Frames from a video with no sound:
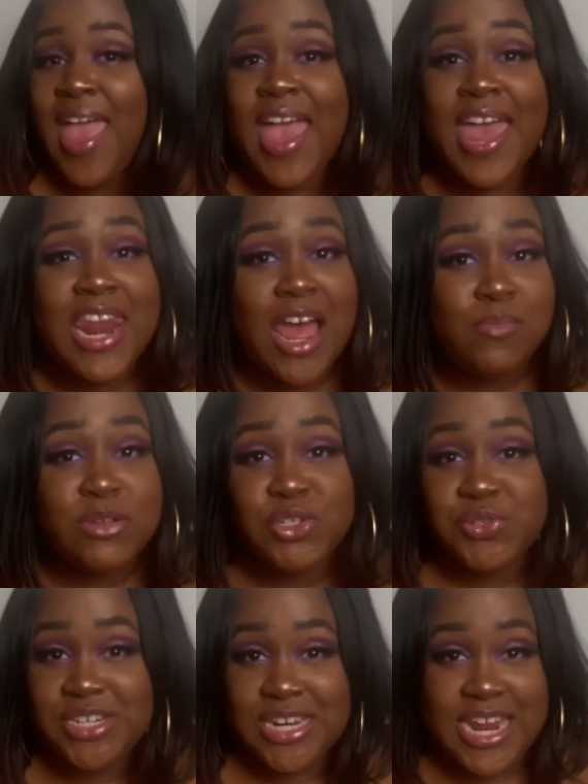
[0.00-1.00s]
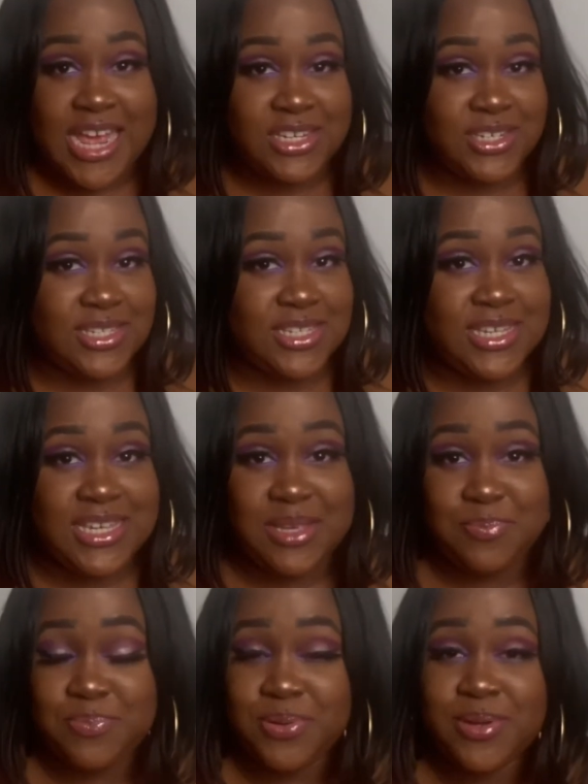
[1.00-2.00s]
and I've been drinking that just to
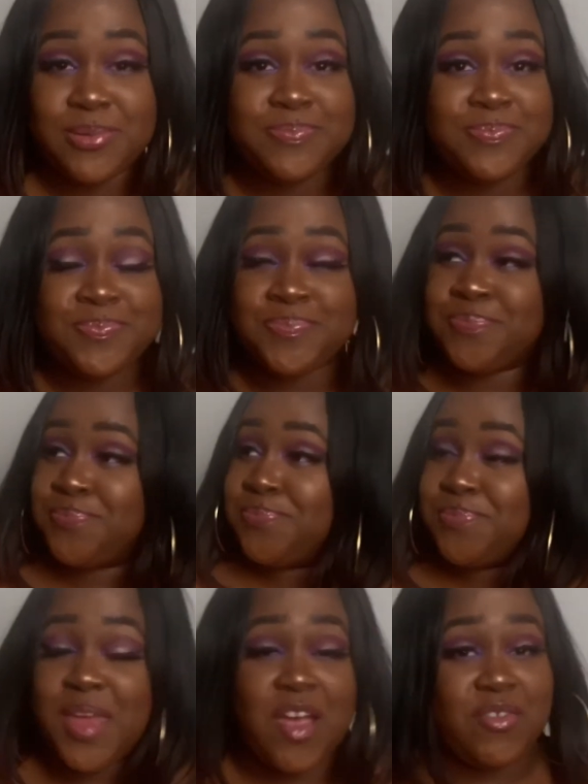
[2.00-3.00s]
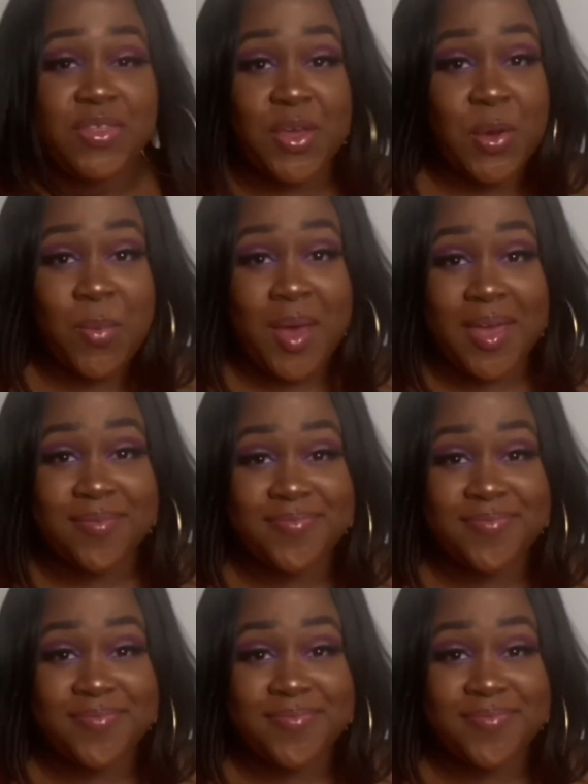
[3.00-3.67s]
keep everything away.